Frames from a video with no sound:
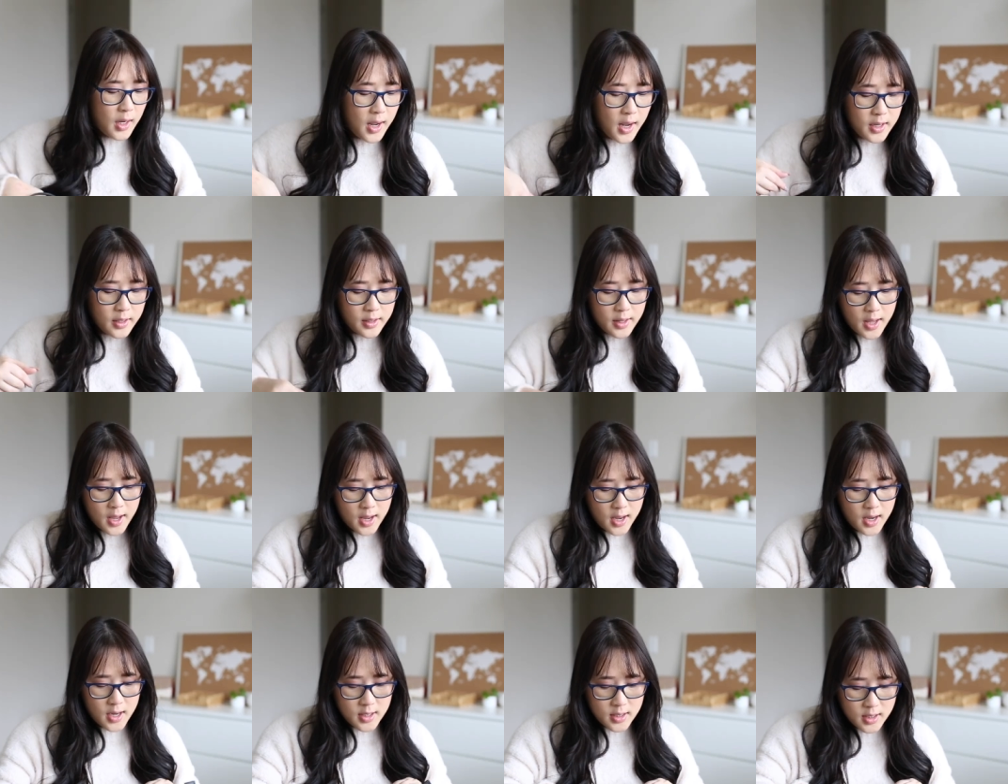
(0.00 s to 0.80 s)
And
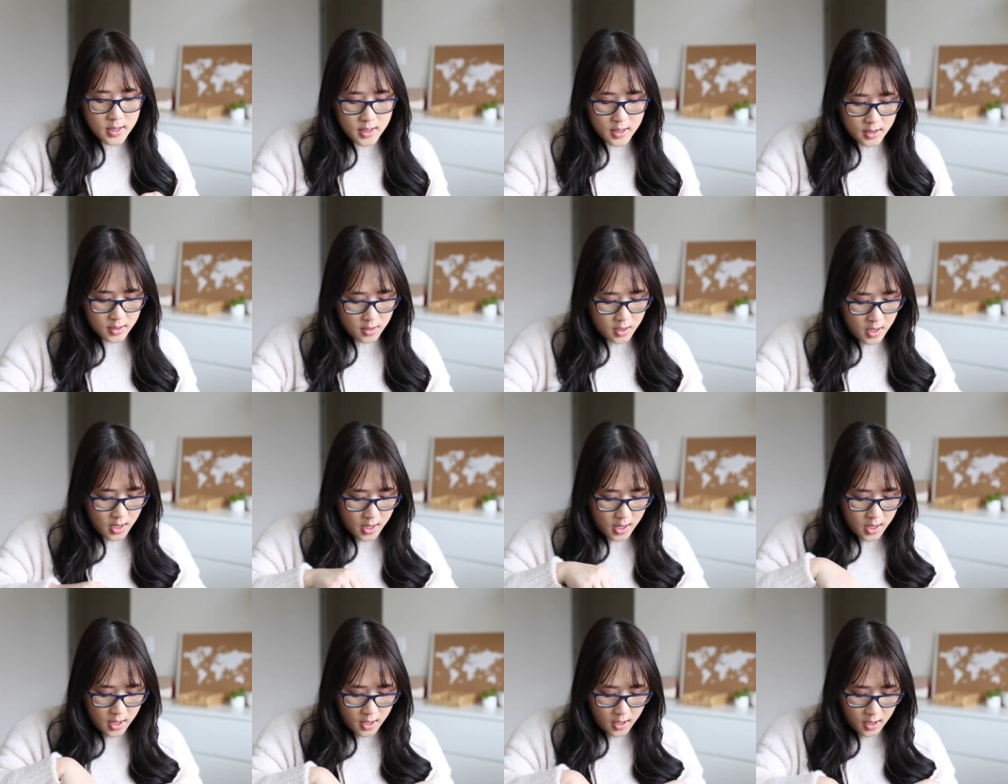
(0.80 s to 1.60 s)
then
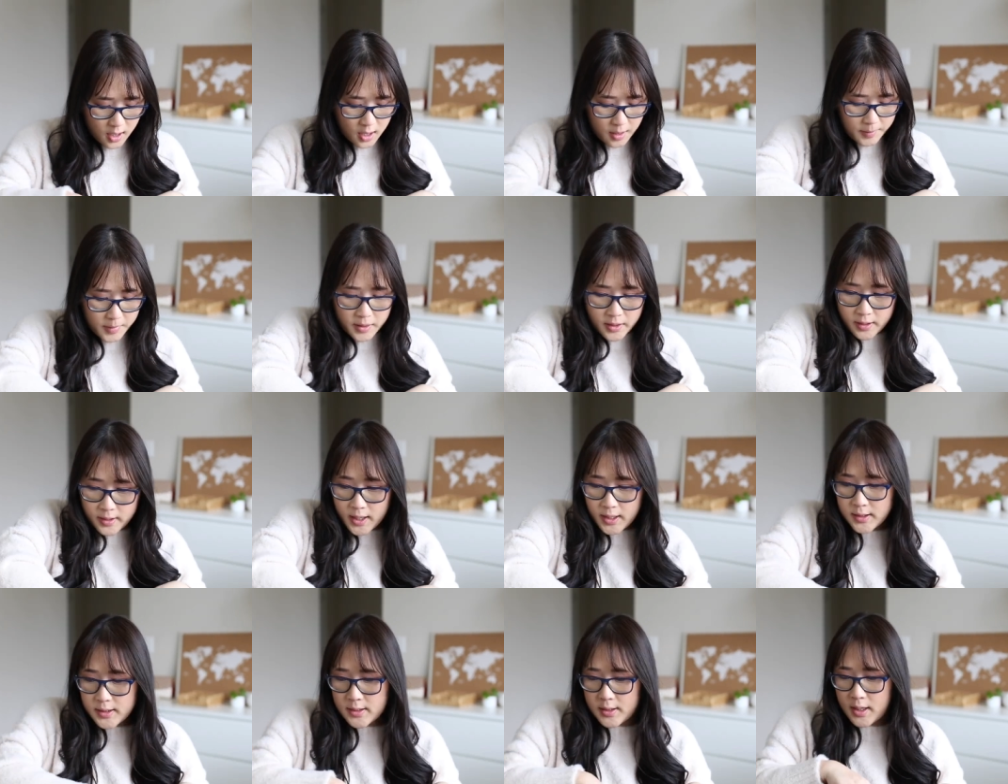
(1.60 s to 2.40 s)
um, the
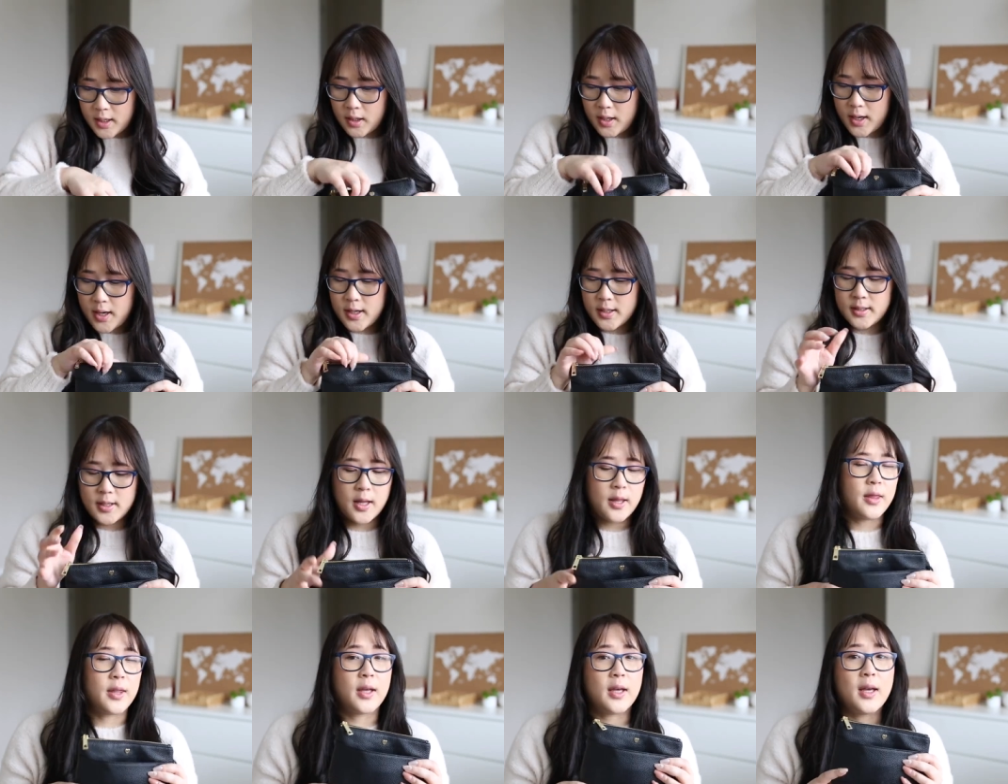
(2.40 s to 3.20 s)
next thing is
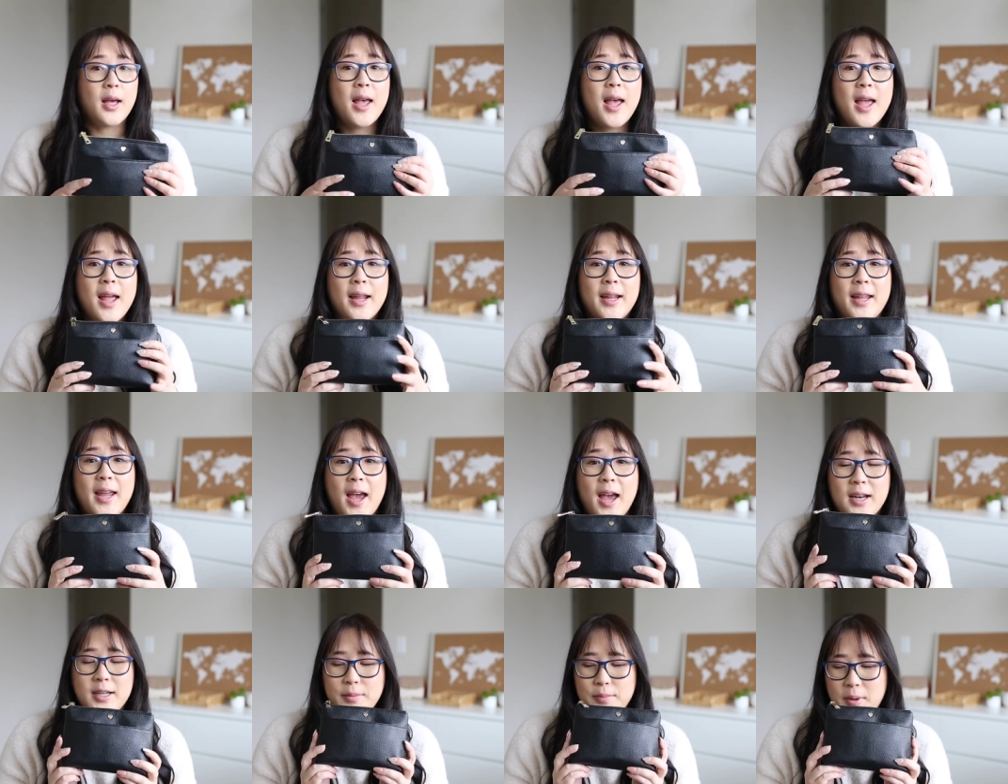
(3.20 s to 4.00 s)
the
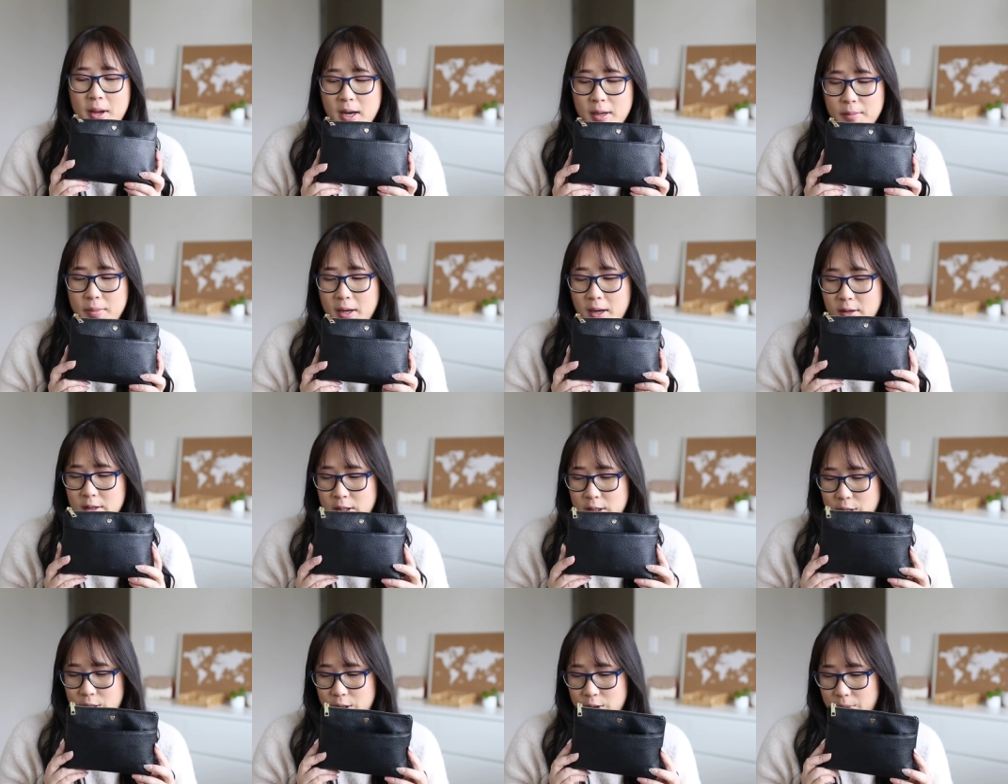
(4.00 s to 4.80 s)
Kat Pen Pouch.
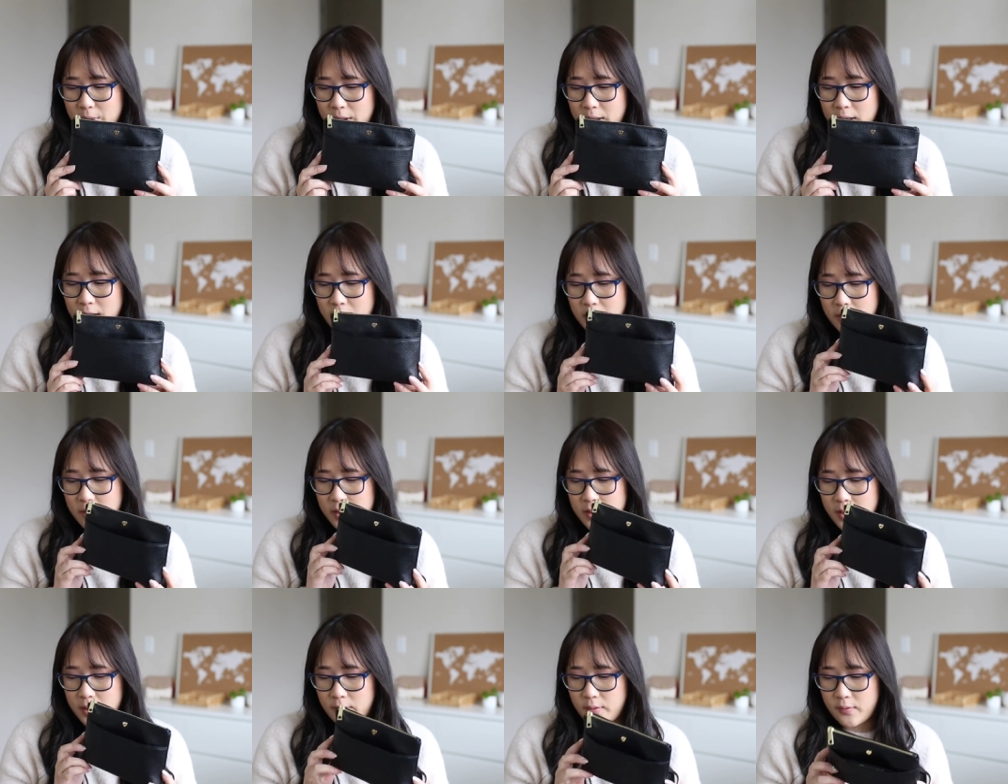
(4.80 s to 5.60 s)
It's super
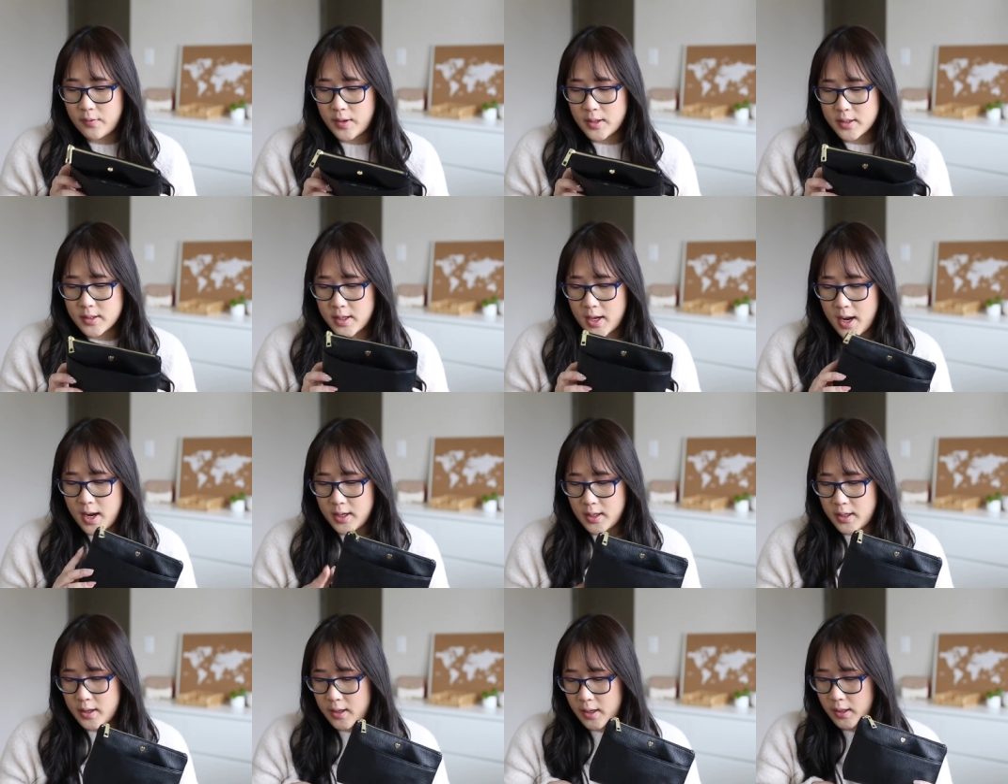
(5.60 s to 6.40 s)
cute. It fits
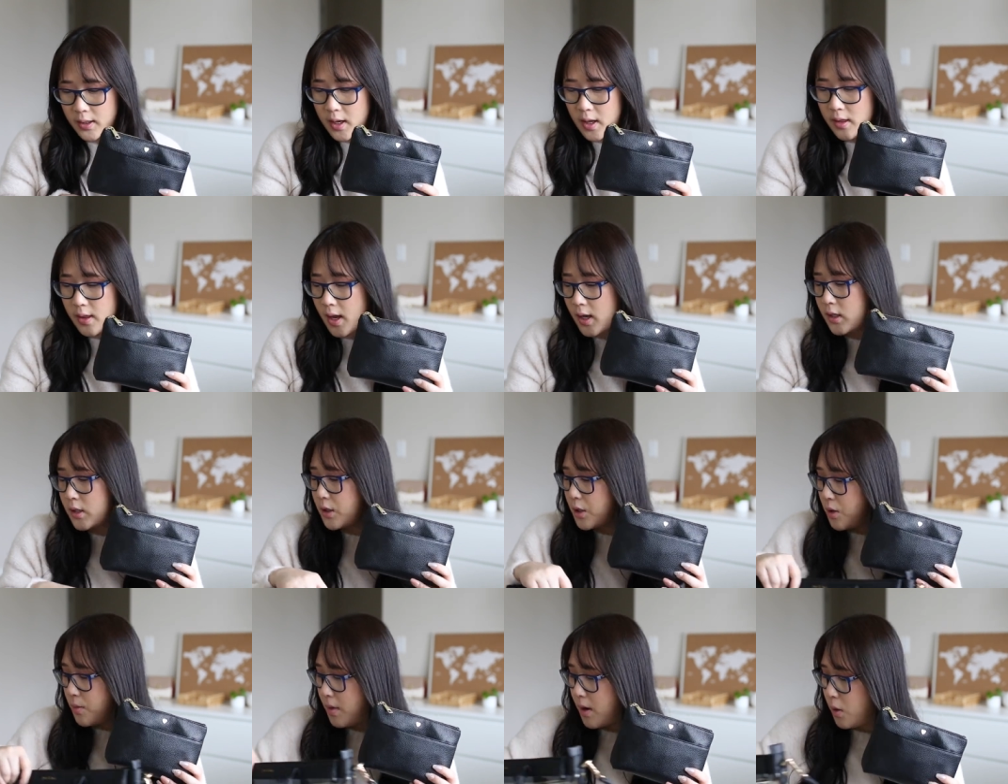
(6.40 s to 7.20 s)
anything that
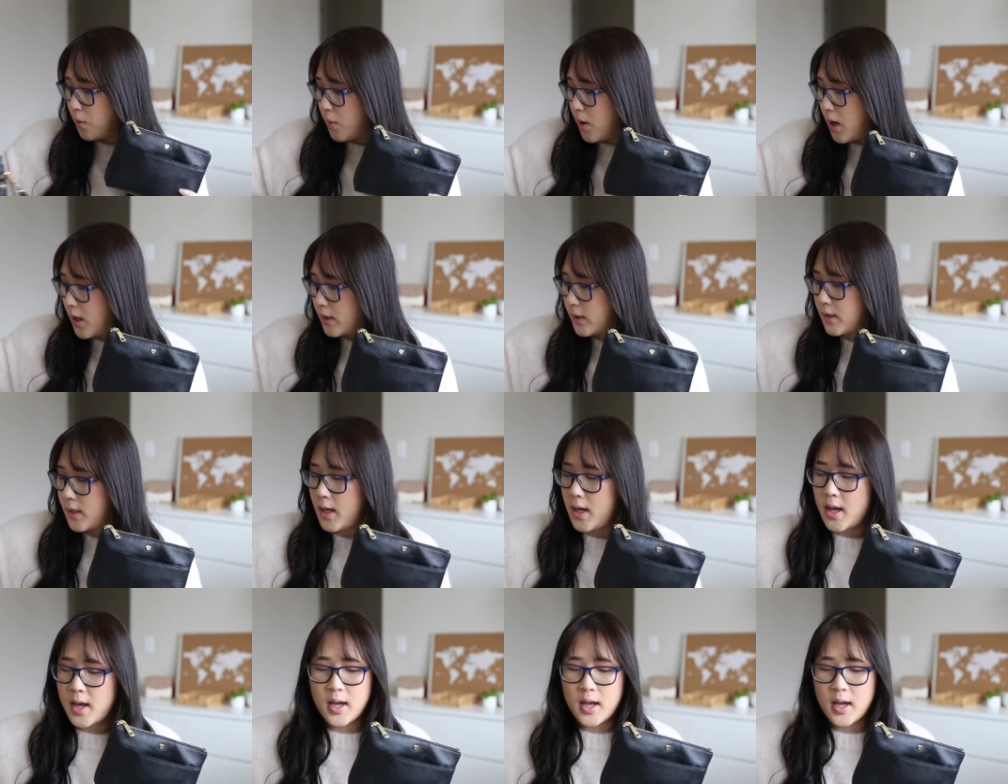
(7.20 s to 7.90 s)
you may want.